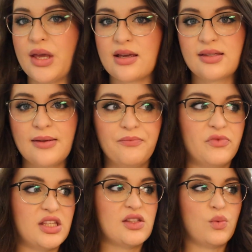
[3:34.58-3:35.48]
weeks
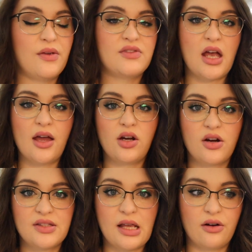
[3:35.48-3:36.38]
since we've done
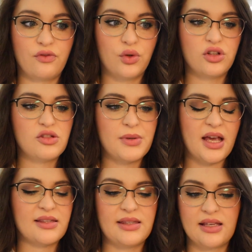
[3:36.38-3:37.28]
our center folders
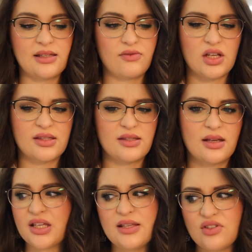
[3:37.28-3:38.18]
because things have just
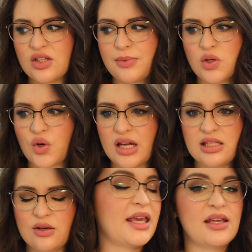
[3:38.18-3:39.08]
been
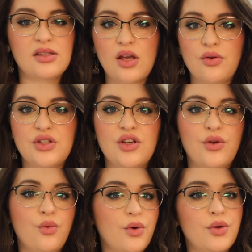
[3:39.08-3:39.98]
crazy. My kids go
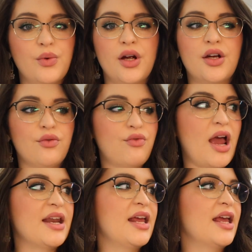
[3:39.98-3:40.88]
to word work,
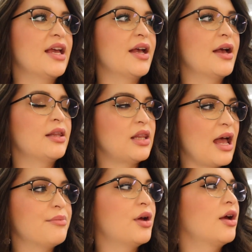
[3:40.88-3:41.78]
writing,
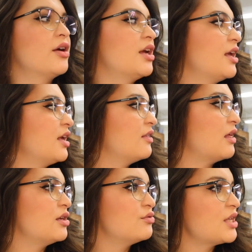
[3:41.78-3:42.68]
library,
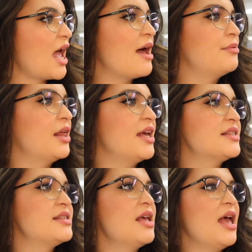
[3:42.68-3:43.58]
they do
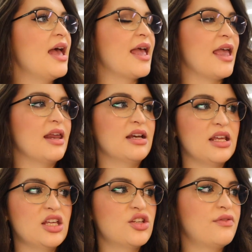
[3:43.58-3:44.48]
tablets, and in
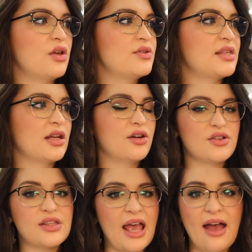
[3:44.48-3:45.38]
each of those
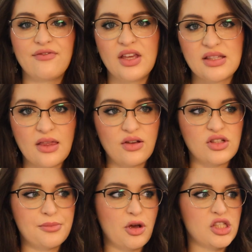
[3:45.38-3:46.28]
centers they have things that they're
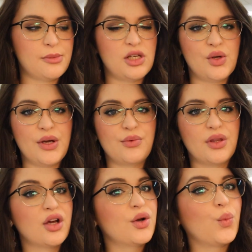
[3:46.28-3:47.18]
supposed to be doing when
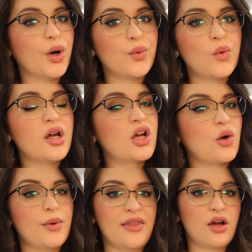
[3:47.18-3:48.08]
they're in word work
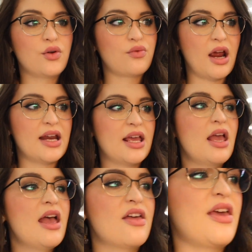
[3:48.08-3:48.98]
or when they're in writing.
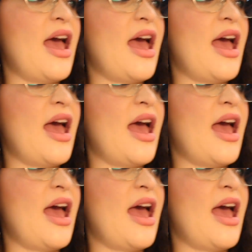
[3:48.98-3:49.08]
They